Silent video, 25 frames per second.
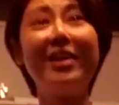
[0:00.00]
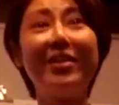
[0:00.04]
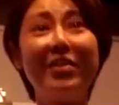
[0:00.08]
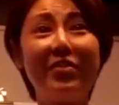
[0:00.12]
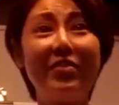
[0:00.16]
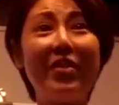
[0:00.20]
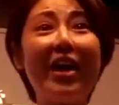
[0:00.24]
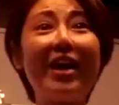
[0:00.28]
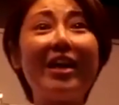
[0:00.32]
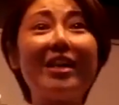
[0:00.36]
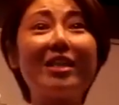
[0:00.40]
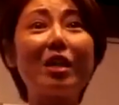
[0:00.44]

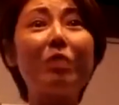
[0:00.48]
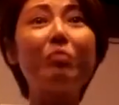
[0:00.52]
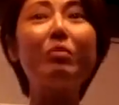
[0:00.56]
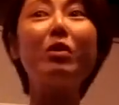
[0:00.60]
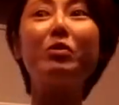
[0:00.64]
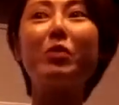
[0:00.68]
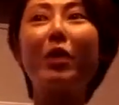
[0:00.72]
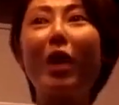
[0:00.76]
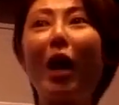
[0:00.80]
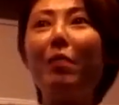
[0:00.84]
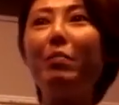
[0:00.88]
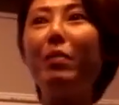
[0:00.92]
Right.
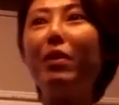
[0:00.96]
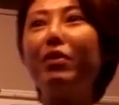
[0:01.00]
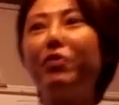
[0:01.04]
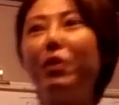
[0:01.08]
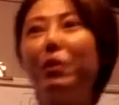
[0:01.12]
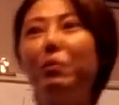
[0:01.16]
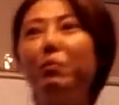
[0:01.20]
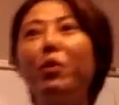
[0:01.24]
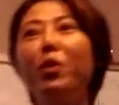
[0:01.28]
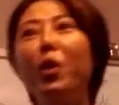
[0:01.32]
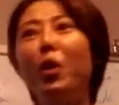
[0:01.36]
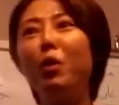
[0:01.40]
Sometimes you come back
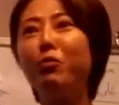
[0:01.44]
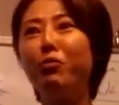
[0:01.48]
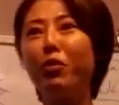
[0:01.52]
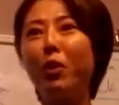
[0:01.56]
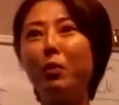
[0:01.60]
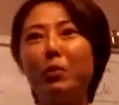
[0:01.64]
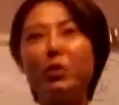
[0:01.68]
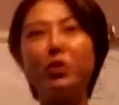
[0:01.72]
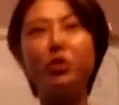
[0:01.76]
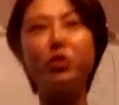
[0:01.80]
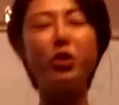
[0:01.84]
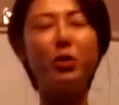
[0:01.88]
home
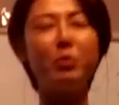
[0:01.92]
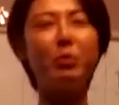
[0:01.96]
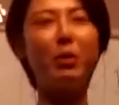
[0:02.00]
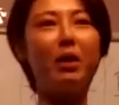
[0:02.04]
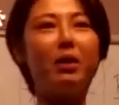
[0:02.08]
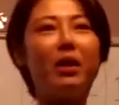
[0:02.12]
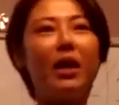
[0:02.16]
from a trip.